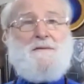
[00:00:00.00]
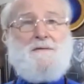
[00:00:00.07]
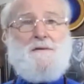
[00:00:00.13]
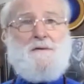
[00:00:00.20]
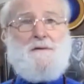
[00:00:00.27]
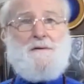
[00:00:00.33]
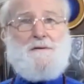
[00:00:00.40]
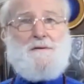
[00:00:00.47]
of
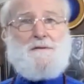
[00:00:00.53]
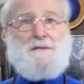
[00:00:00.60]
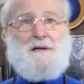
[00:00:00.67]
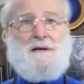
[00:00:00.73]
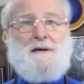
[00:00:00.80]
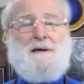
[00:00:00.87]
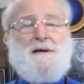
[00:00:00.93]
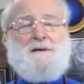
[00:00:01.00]
gurus,
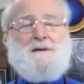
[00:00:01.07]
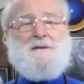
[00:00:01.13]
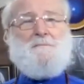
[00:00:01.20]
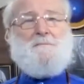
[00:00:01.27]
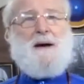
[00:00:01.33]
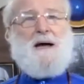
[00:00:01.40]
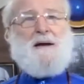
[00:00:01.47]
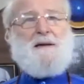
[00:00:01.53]
to
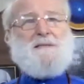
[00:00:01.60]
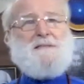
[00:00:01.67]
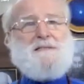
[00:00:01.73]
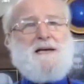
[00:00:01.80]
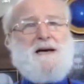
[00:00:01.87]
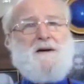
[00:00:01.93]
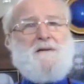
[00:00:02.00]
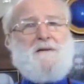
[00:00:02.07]
balance
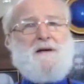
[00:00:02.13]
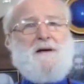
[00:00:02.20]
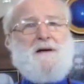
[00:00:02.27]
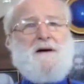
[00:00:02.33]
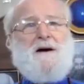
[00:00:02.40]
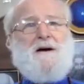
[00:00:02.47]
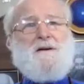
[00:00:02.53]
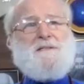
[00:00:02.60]
out
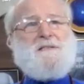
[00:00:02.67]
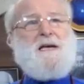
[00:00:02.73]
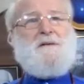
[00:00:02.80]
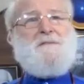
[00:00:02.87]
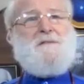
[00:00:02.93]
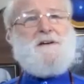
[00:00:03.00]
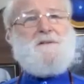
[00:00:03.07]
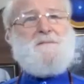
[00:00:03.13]
our
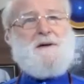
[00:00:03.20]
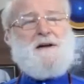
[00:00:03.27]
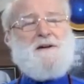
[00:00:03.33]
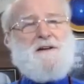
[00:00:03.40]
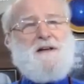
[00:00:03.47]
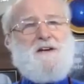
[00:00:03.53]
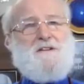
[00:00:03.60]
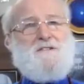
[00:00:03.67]
seva in
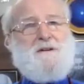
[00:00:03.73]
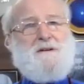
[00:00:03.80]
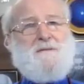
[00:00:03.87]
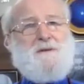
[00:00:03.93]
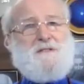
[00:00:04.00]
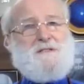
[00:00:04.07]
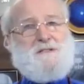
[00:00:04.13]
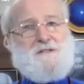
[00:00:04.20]
meditation,
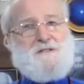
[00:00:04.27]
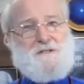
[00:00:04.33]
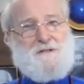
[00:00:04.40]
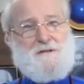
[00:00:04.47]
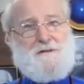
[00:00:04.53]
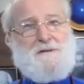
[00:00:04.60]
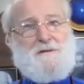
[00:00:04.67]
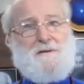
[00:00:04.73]
which is
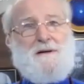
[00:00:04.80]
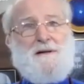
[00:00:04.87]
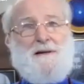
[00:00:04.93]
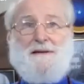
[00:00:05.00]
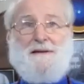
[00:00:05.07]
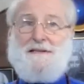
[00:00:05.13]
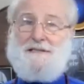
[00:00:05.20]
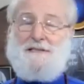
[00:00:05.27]
true,
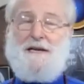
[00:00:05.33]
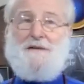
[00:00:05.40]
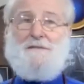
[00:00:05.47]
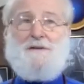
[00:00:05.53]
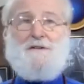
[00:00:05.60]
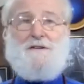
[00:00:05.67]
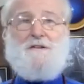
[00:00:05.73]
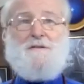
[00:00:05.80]
the
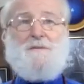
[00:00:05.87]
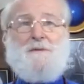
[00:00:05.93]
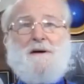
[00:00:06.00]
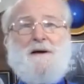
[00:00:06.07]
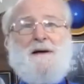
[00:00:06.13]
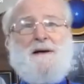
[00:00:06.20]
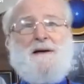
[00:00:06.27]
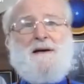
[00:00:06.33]
seva too.
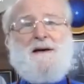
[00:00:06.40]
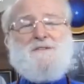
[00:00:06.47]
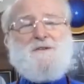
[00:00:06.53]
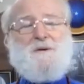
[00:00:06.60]
As